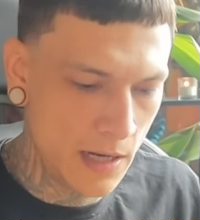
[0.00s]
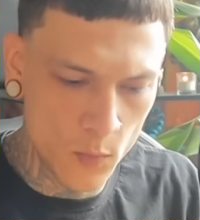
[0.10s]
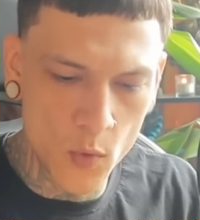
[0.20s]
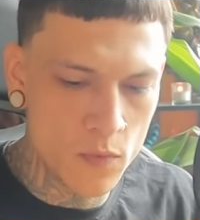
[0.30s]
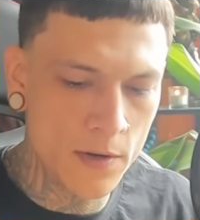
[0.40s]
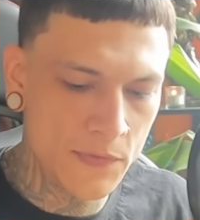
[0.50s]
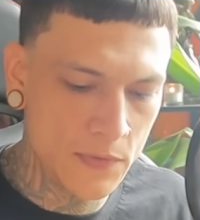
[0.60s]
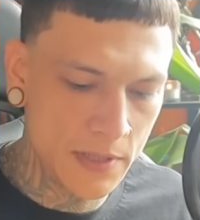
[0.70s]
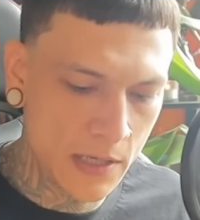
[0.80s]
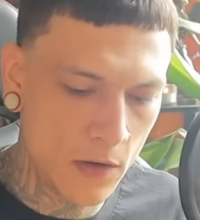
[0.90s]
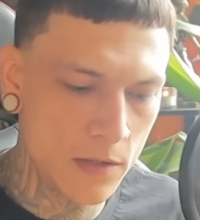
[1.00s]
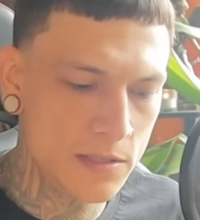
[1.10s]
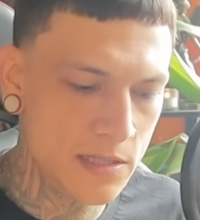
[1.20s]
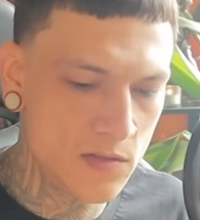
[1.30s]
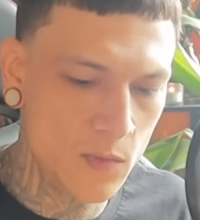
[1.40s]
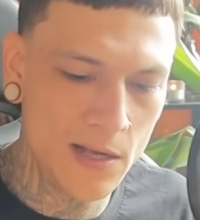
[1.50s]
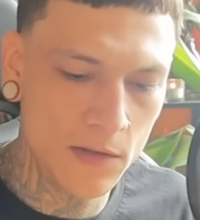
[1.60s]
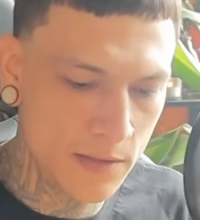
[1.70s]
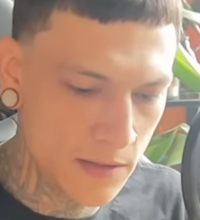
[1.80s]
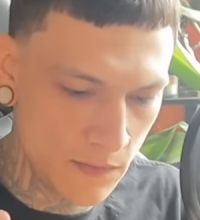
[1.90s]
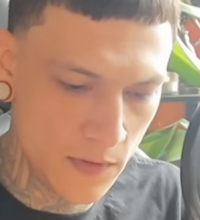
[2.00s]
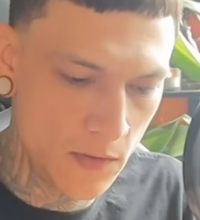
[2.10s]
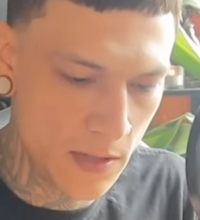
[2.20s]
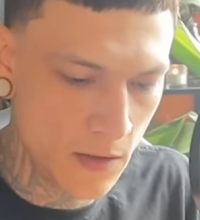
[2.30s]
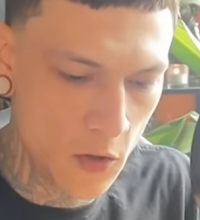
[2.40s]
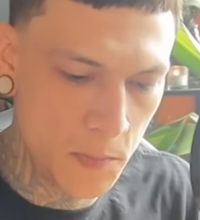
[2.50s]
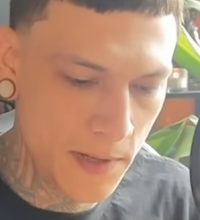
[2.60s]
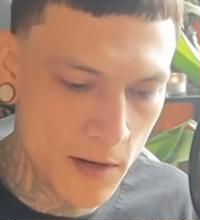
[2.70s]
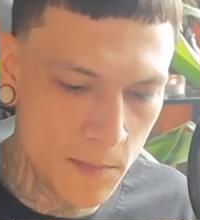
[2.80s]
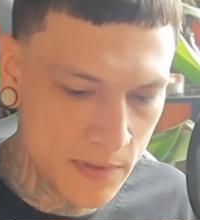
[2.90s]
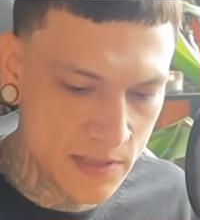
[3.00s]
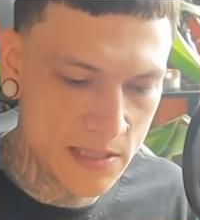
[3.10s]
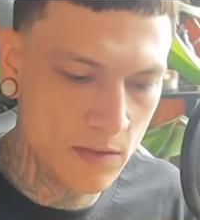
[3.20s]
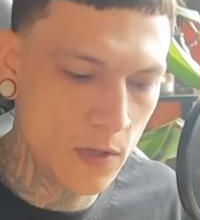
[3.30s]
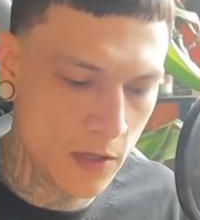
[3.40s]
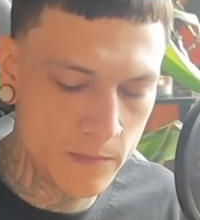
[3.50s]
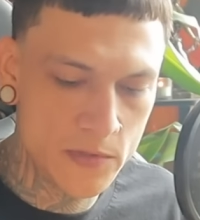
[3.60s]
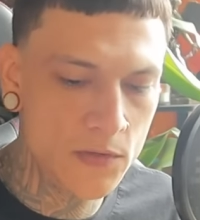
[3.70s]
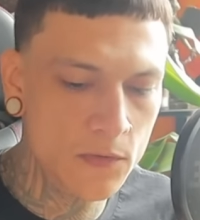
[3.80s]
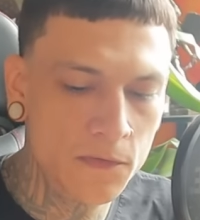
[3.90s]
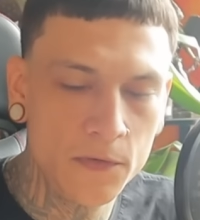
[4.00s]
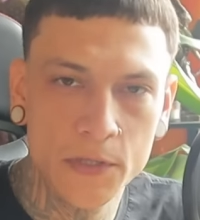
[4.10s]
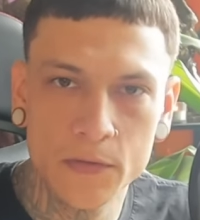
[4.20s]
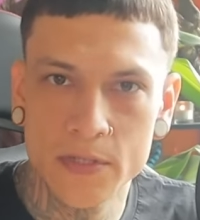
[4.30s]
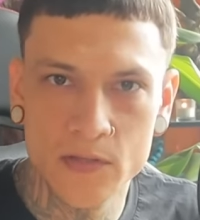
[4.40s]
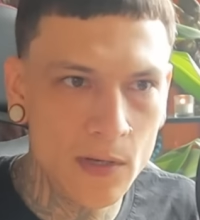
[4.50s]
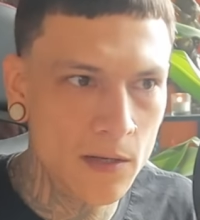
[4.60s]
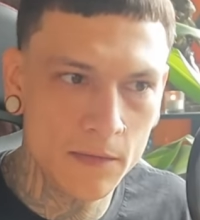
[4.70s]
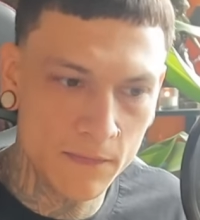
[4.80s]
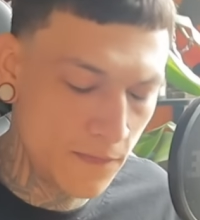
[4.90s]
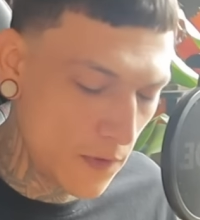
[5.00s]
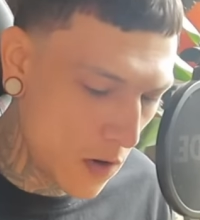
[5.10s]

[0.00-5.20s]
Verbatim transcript: and we'll run through the cards as well, and you can open up and see what comes through for you as well.